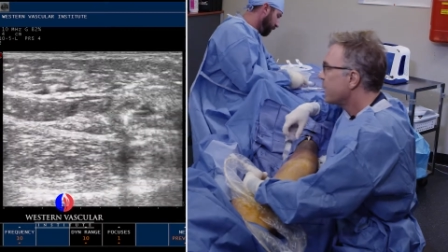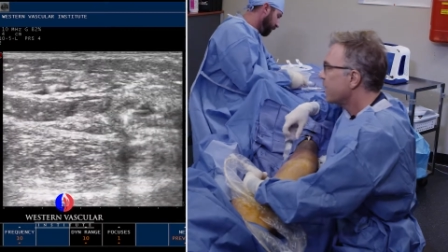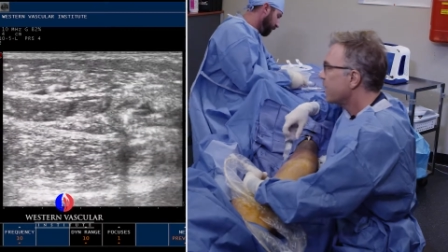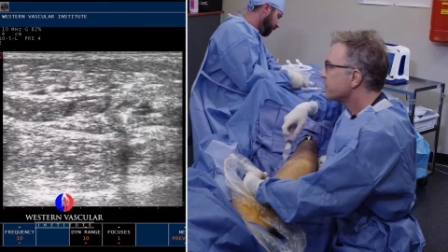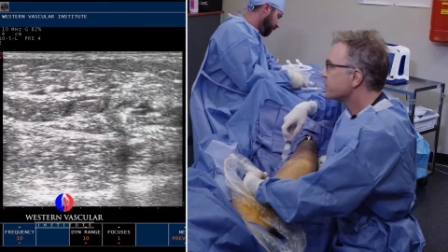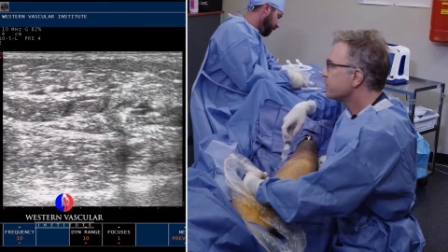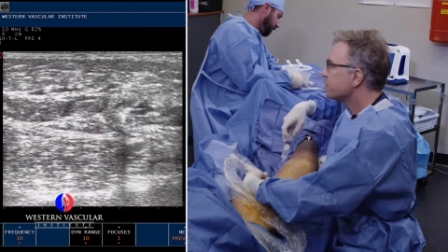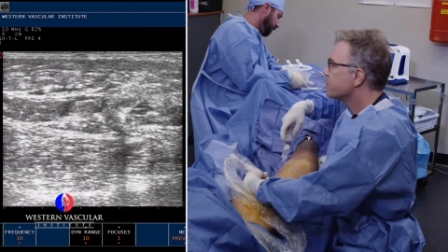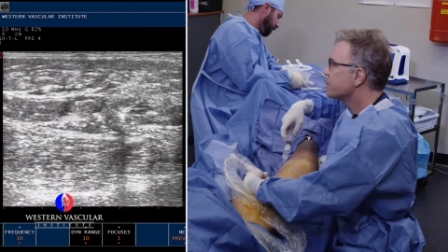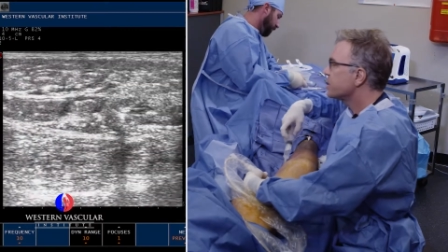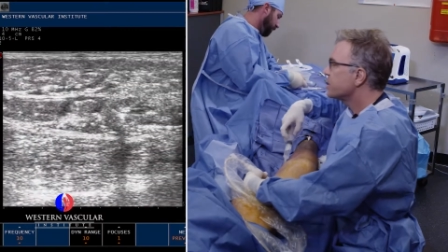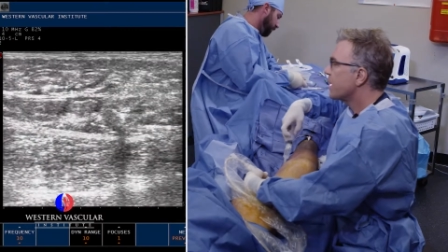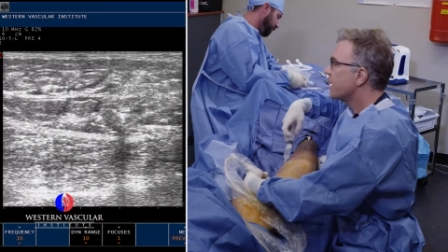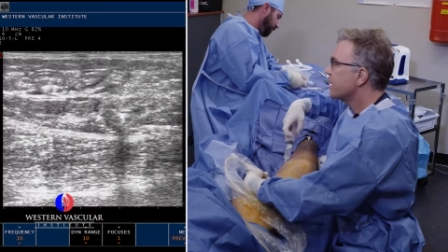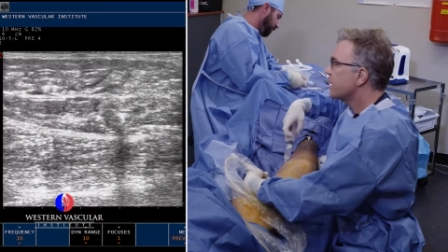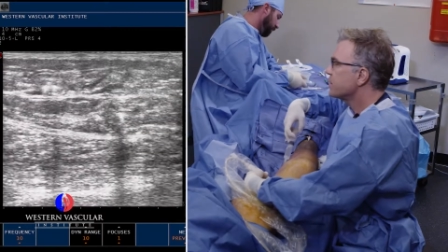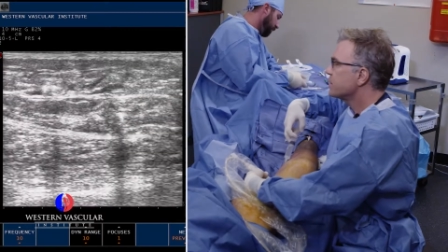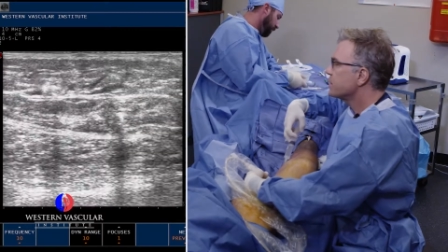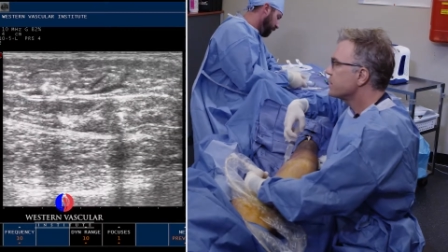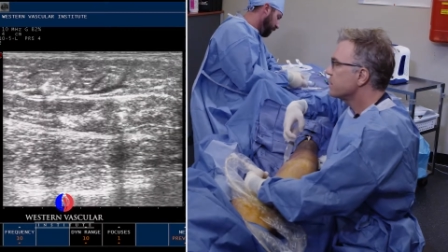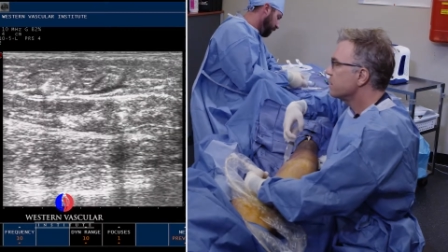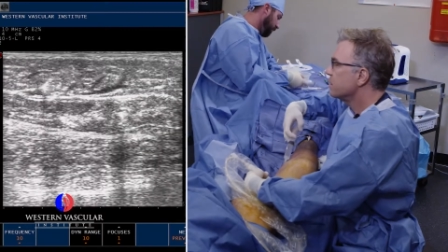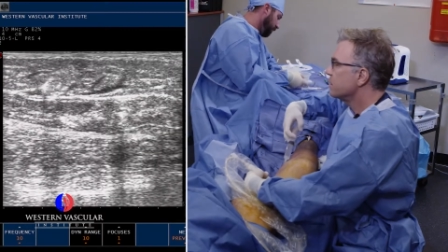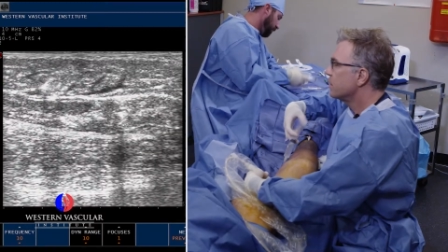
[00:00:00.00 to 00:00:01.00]

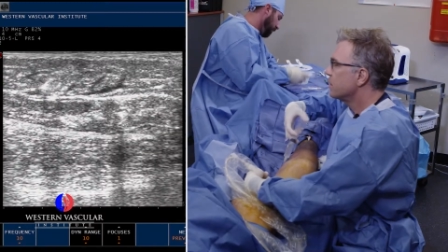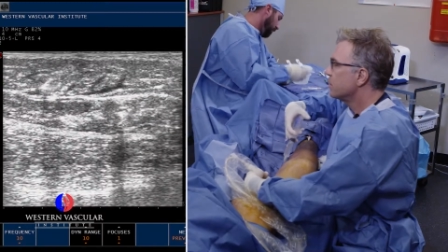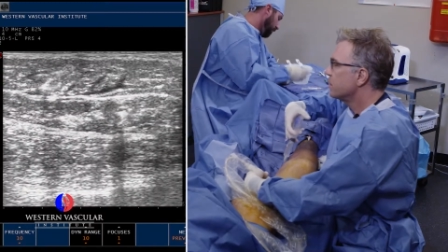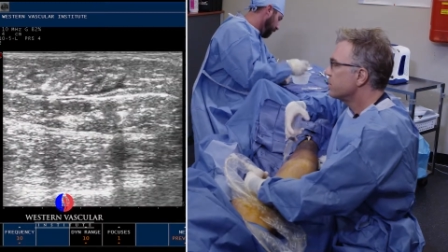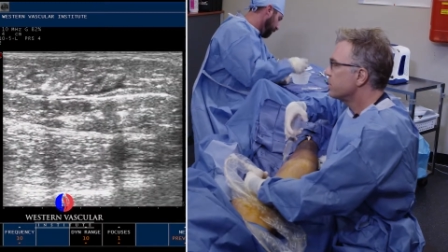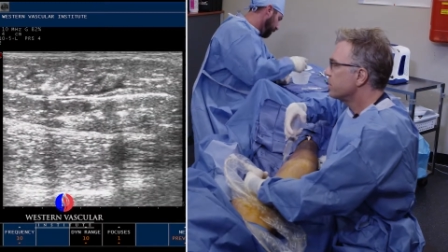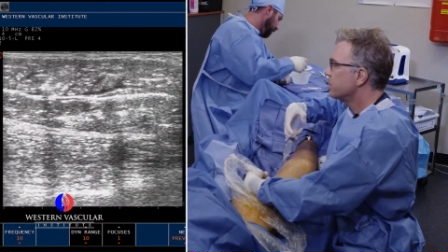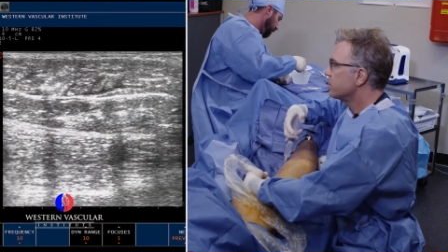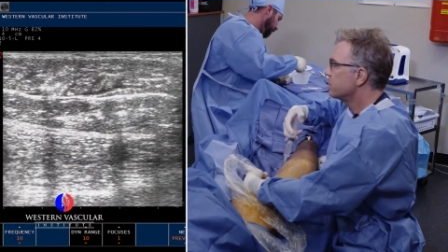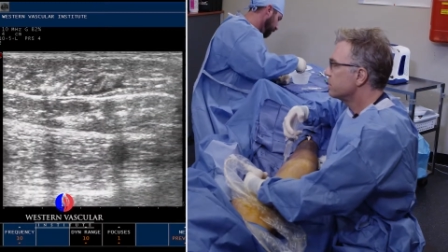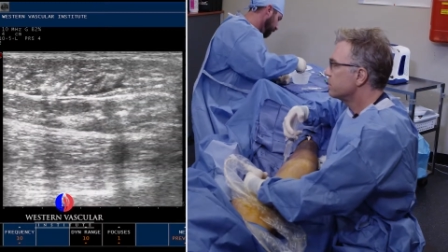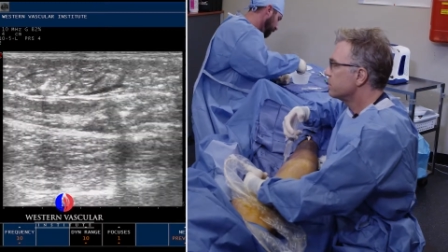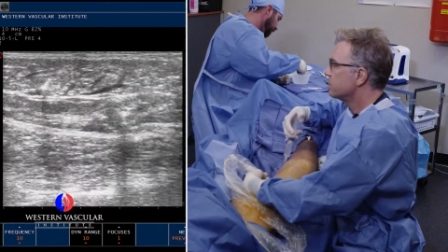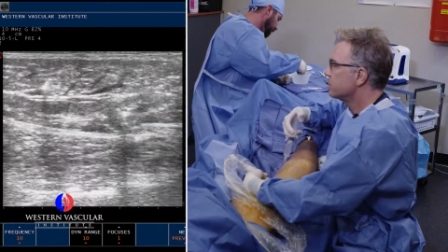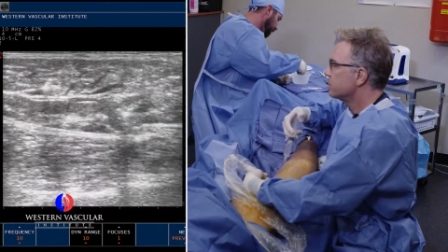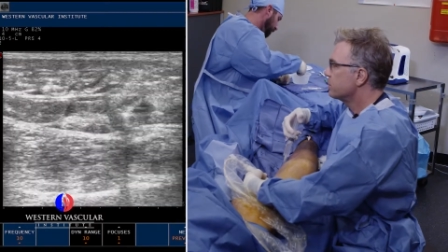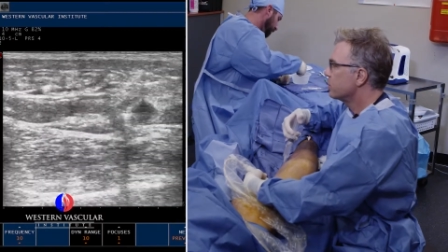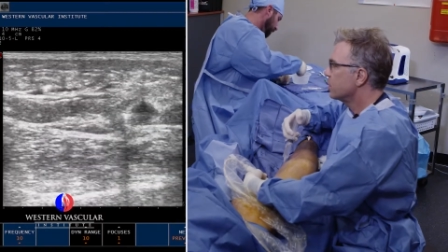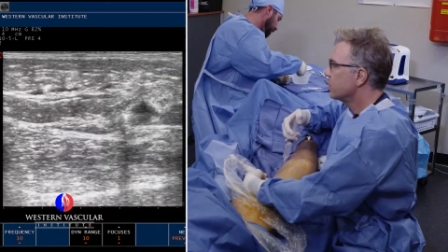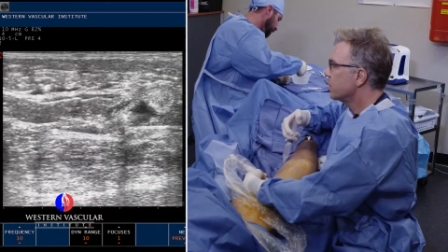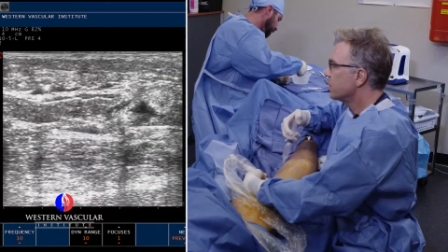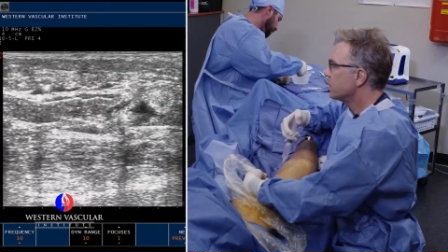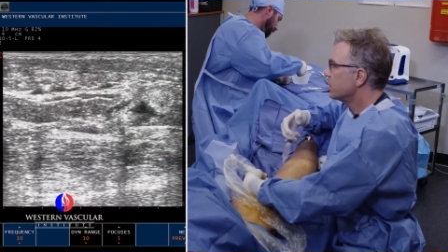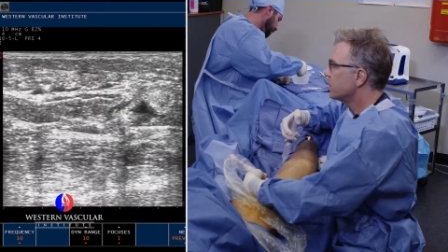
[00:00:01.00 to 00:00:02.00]
exercise, you know,
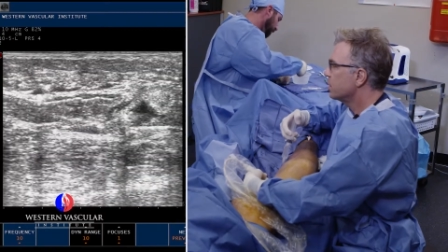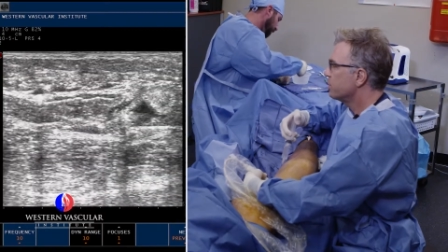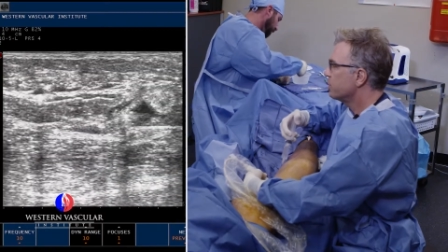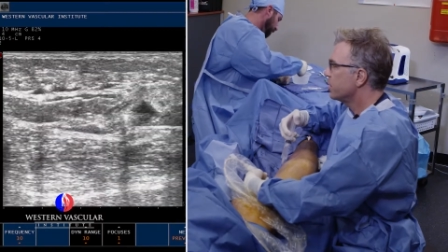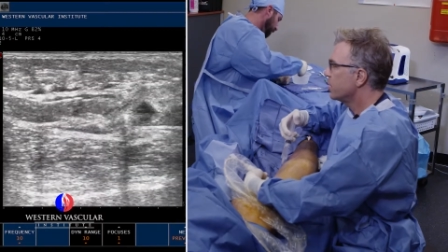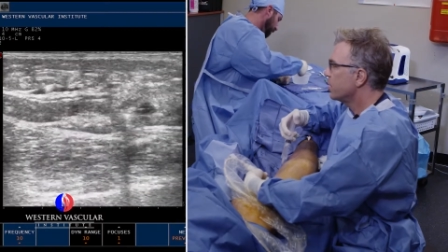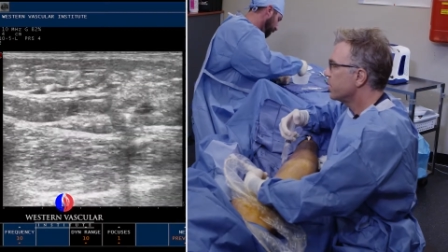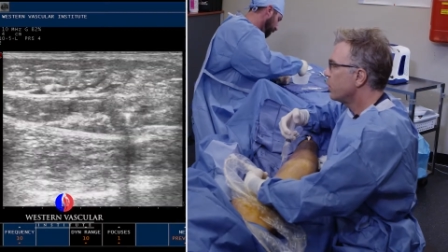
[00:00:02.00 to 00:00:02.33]
relatively